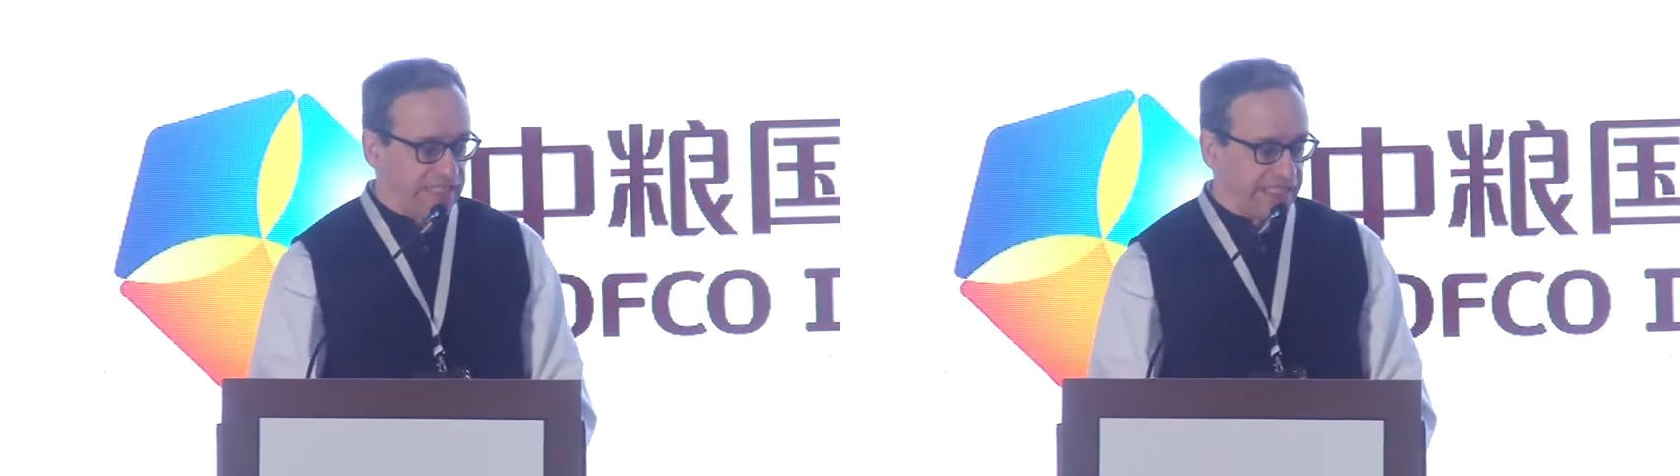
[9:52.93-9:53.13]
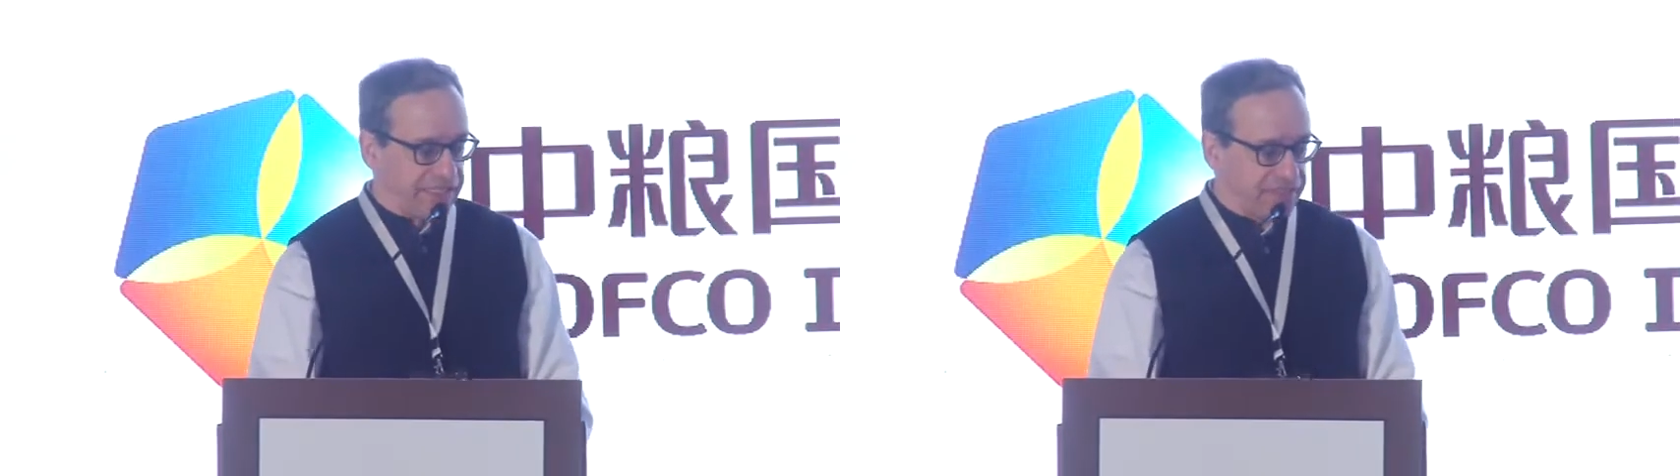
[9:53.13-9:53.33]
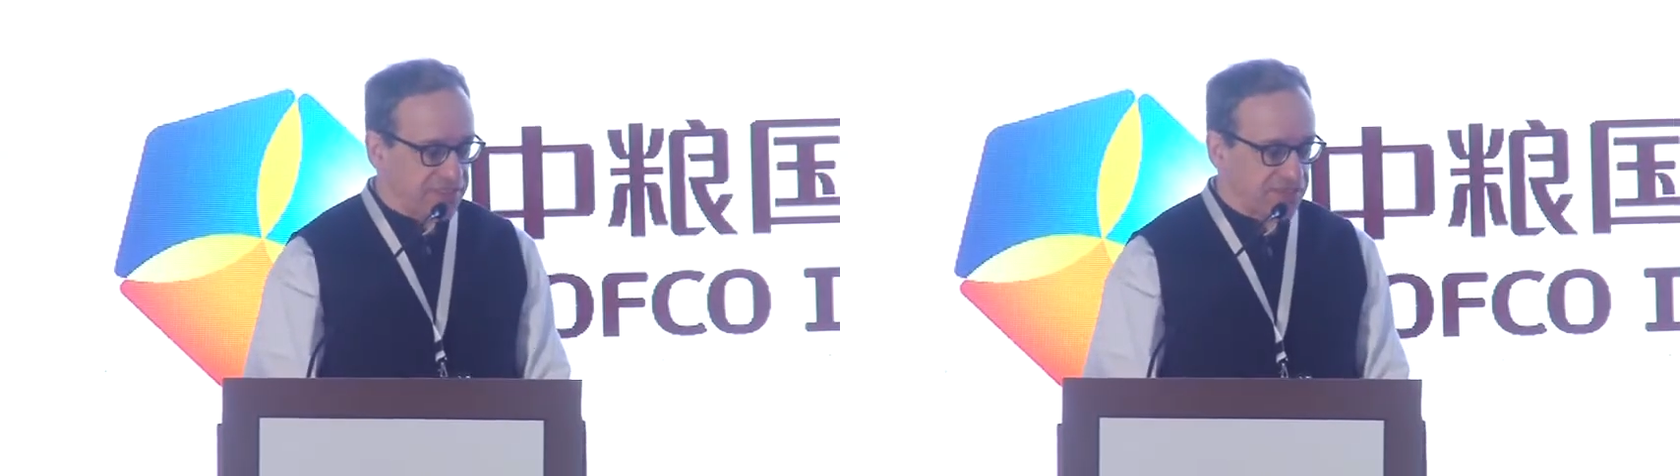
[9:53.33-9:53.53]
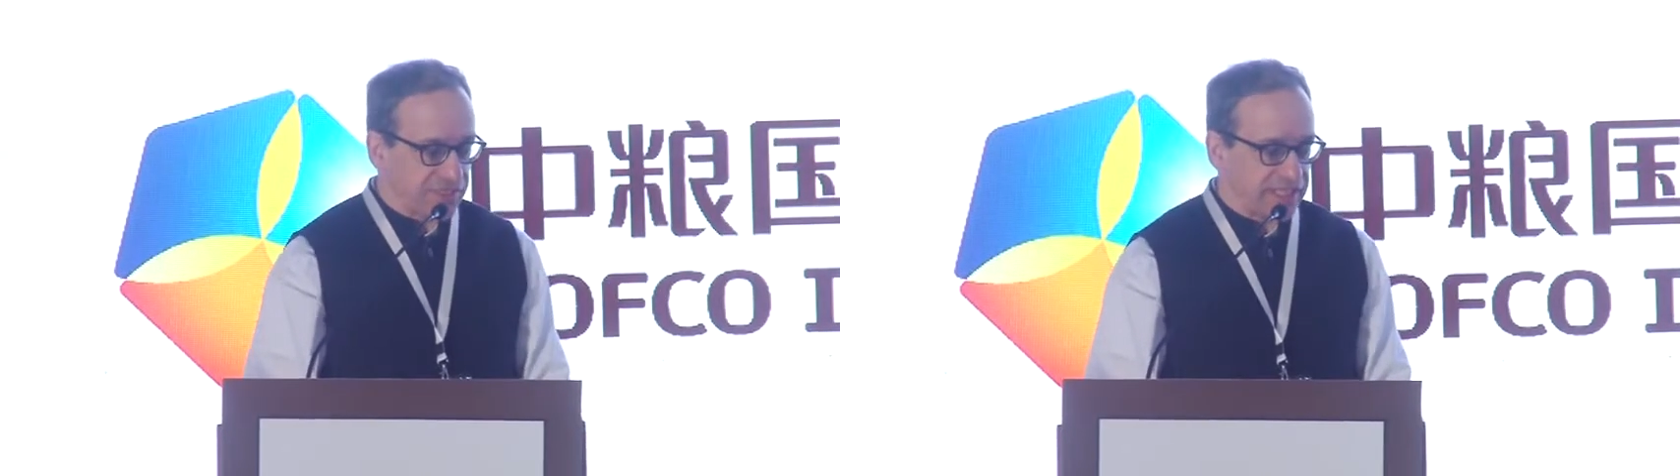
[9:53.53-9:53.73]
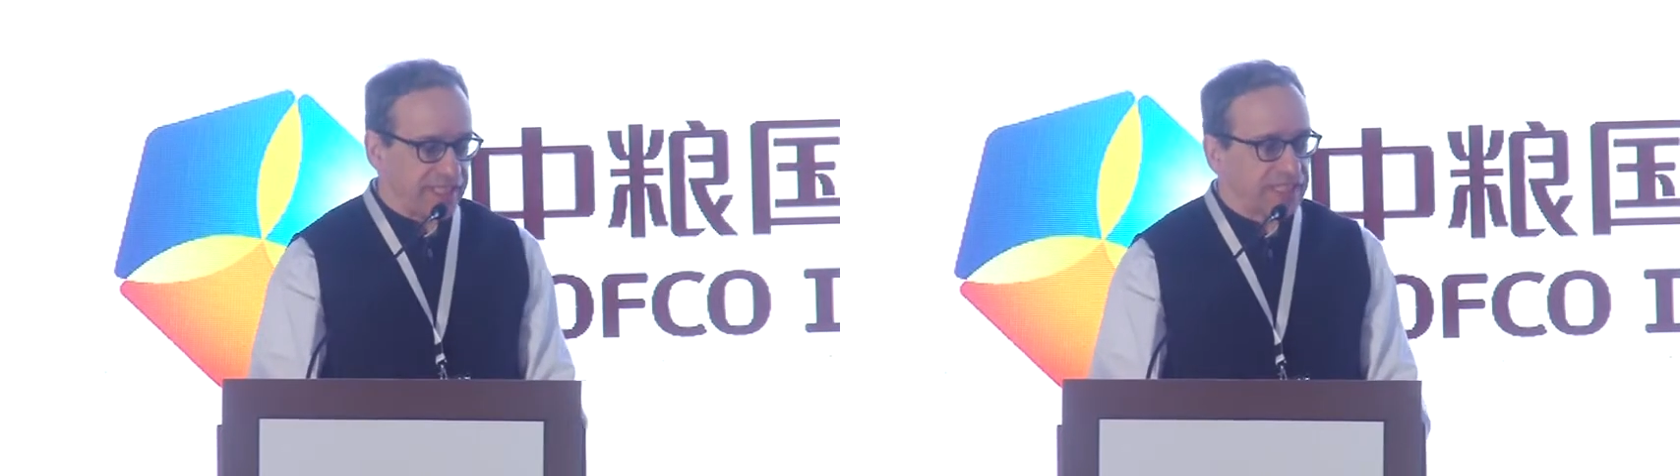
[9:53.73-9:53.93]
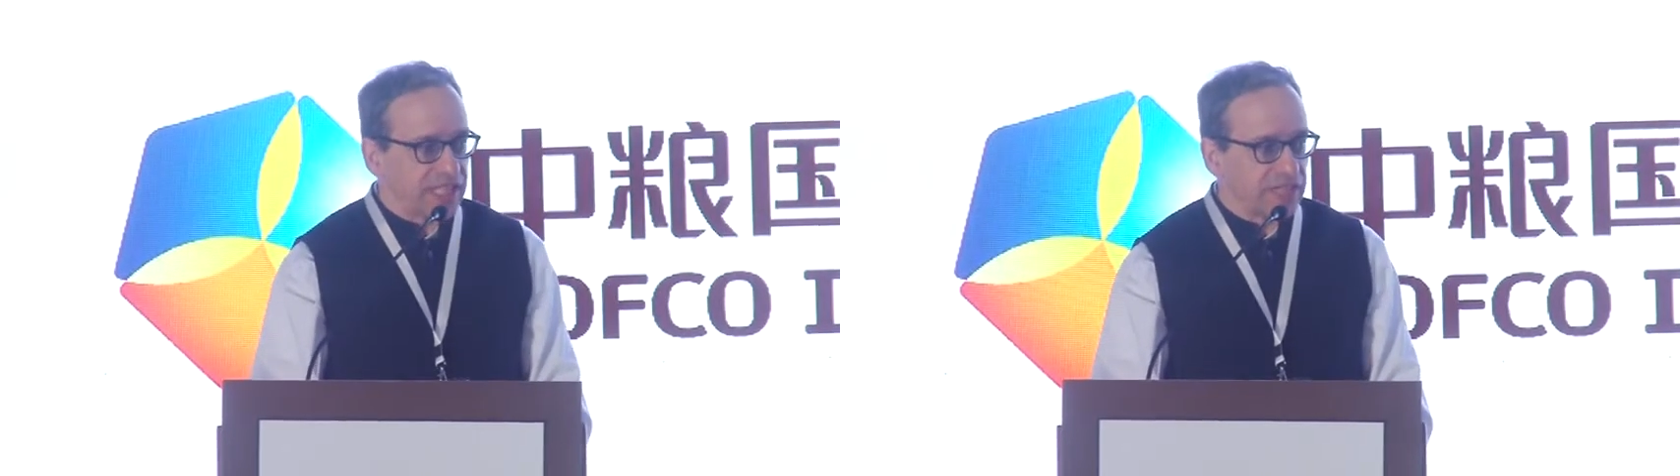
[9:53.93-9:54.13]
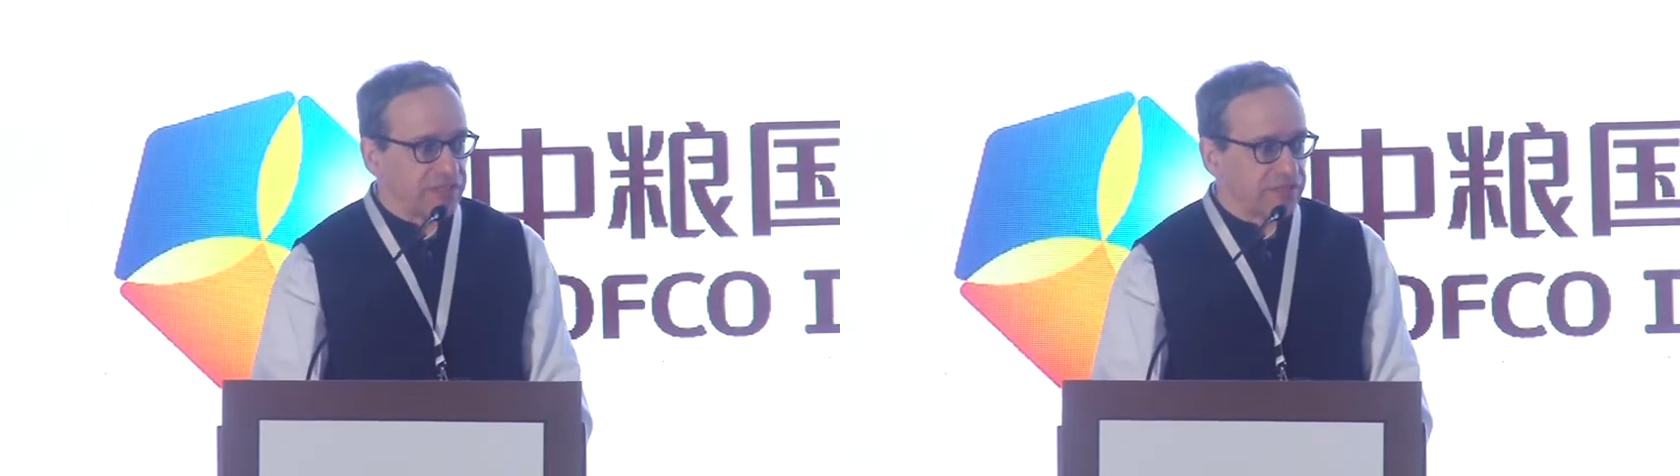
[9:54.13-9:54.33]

industry that have